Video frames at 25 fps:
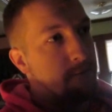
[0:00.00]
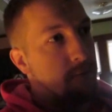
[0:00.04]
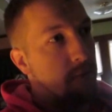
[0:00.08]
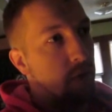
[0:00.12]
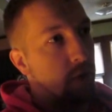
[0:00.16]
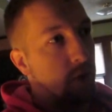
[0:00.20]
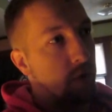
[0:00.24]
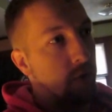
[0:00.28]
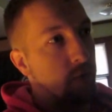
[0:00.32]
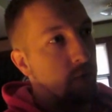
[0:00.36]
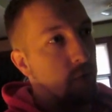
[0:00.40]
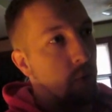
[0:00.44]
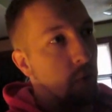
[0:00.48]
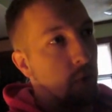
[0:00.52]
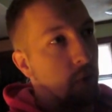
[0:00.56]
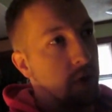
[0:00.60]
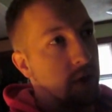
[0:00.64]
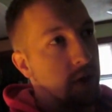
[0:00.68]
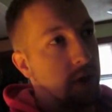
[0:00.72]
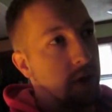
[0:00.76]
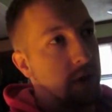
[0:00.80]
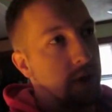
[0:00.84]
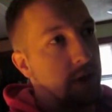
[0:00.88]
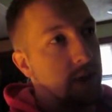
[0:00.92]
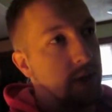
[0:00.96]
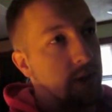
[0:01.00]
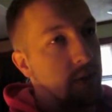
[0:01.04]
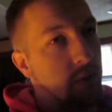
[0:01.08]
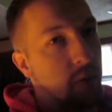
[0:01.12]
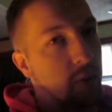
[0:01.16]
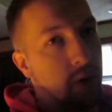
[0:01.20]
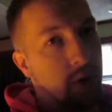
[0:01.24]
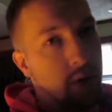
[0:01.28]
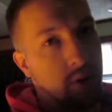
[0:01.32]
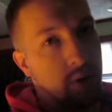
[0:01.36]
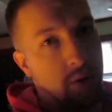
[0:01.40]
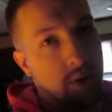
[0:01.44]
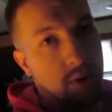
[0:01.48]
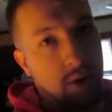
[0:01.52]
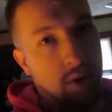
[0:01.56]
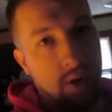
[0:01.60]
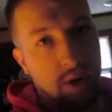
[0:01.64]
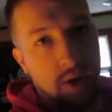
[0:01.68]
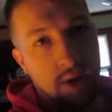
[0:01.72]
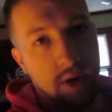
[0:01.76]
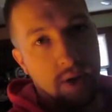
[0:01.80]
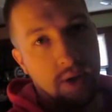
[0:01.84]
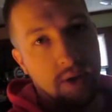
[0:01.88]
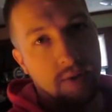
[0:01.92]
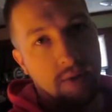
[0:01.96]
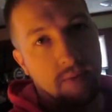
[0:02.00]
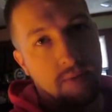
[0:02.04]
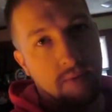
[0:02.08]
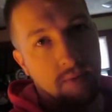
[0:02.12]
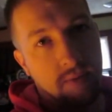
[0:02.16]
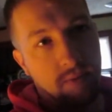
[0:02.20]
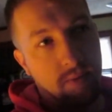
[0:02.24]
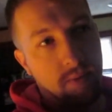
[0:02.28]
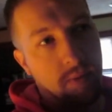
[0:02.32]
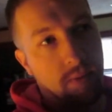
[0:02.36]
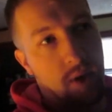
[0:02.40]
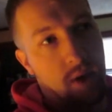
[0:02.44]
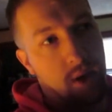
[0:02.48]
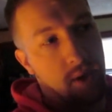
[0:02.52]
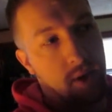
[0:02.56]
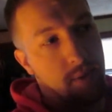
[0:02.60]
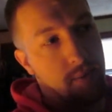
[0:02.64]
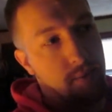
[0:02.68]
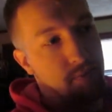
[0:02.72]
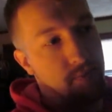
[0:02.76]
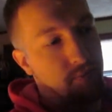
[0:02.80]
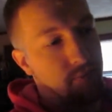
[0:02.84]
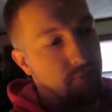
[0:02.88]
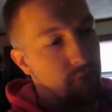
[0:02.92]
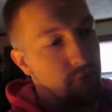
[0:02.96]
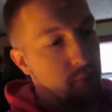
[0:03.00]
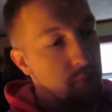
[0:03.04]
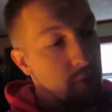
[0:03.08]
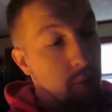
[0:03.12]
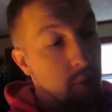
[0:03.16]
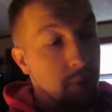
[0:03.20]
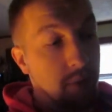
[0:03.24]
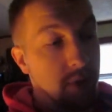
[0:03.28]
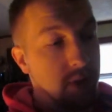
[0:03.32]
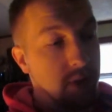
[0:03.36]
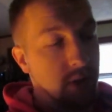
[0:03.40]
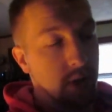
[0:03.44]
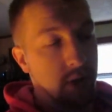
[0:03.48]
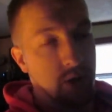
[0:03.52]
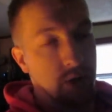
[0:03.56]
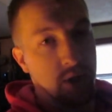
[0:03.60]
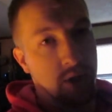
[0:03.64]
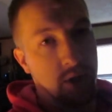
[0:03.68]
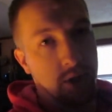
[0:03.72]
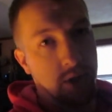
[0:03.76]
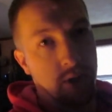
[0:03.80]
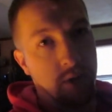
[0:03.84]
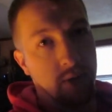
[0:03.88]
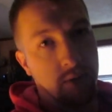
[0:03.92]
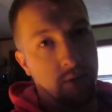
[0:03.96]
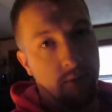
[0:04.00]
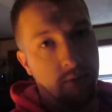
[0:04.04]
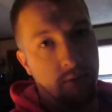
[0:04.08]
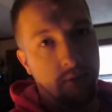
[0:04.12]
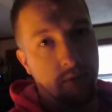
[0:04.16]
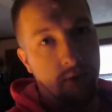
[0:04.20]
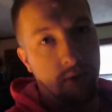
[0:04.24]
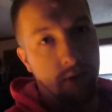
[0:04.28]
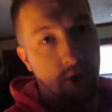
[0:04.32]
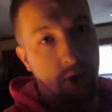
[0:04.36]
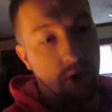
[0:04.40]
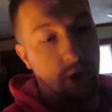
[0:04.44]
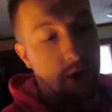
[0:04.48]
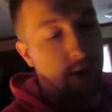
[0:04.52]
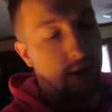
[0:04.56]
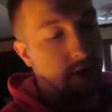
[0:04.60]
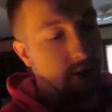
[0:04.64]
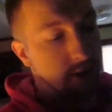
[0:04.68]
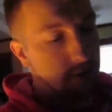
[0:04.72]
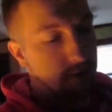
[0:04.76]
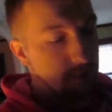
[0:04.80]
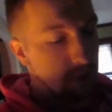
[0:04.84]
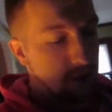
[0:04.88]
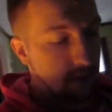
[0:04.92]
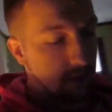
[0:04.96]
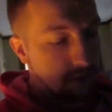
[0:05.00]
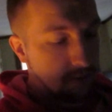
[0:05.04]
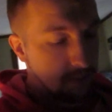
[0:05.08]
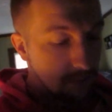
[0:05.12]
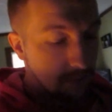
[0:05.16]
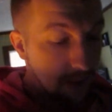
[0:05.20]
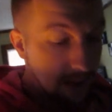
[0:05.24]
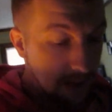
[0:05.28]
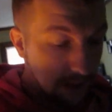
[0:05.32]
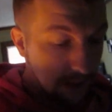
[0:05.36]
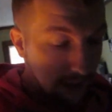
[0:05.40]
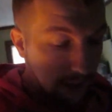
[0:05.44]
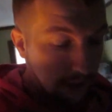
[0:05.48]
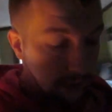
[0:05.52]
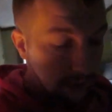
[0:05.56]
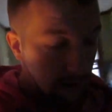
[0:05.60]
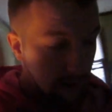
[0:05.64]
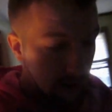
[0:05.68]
looking forward to seeing what other amendments that she suggests me making